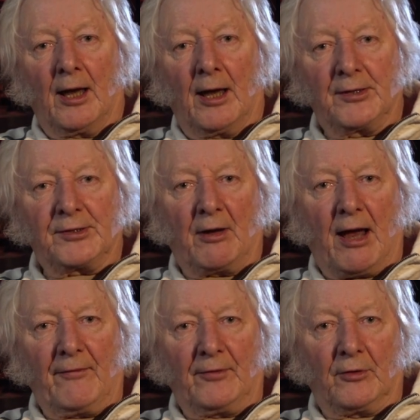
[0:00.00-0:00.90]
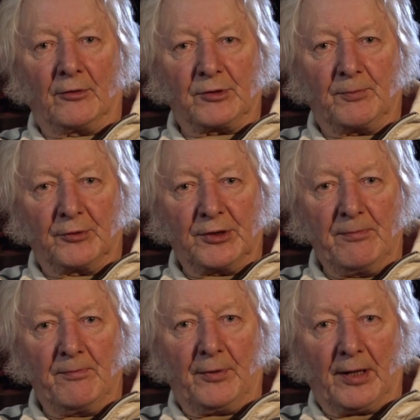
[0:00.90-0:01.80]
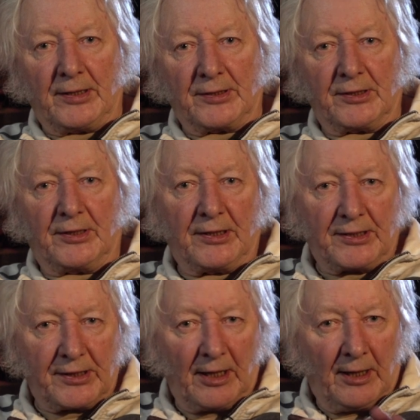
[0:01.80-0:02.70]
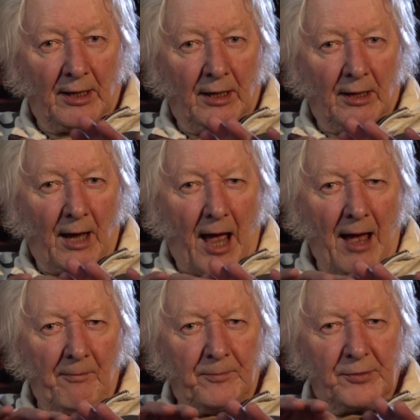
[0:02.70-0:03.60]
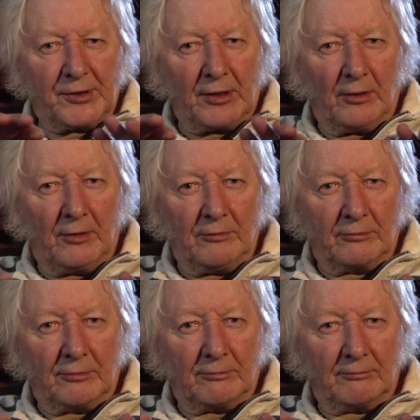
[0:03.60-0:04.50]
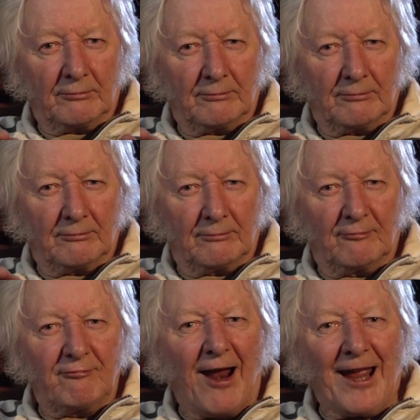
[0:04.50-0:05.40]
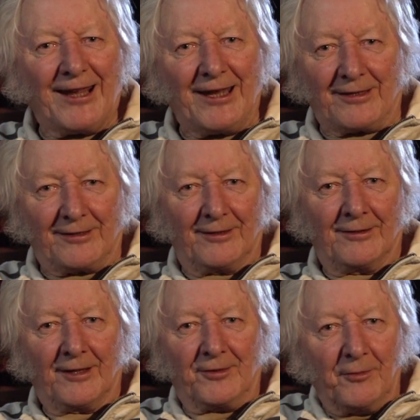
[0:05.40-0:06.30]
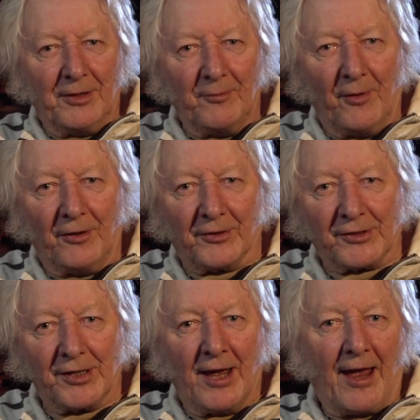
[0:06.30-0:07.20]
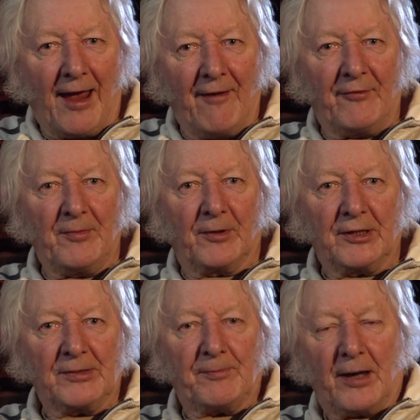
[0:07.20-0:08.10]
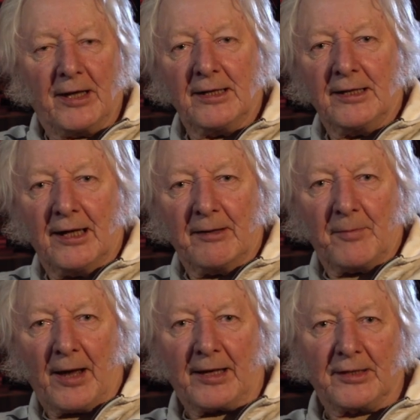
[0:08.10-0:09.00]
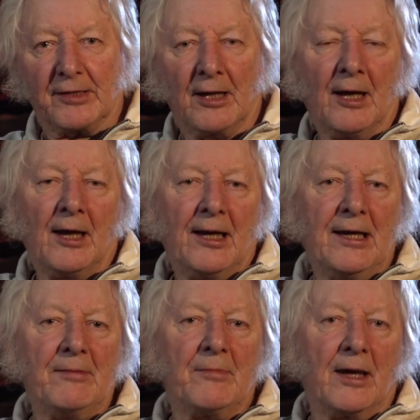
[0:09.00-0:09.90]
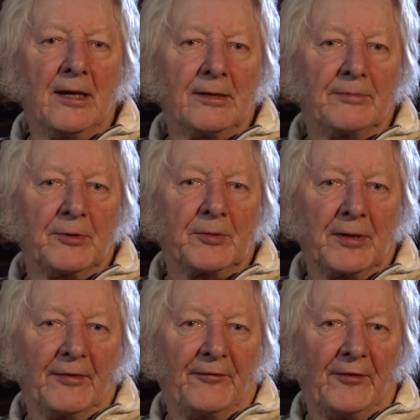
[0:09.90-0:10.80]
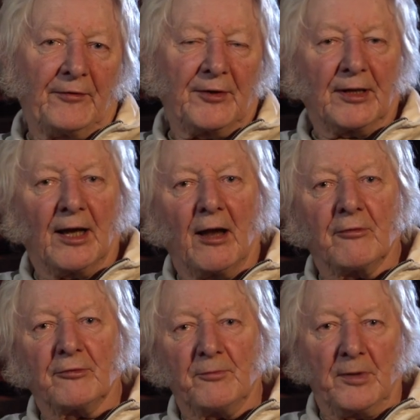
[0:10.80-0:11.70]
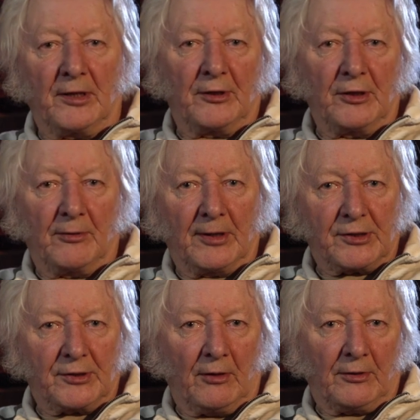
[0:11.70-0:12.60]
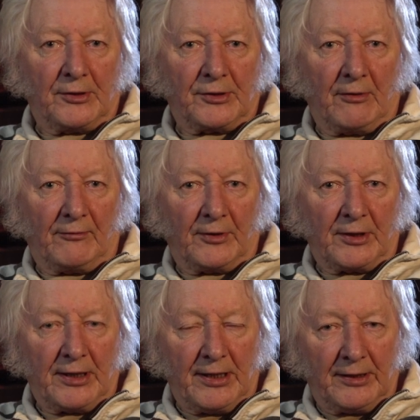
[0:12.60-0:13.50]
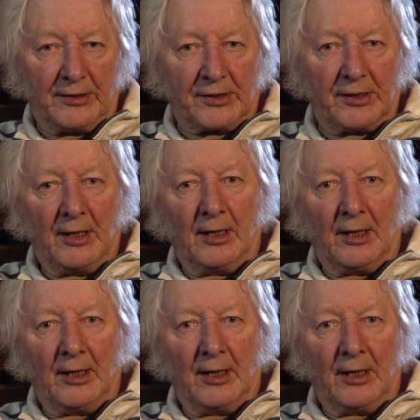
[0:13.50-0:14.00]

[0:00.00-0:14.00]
And so Havelange put in place this absolute racket. That's all it was. Everybody's paying kickbacks. He made between 50 and 100 million US dollars over the years,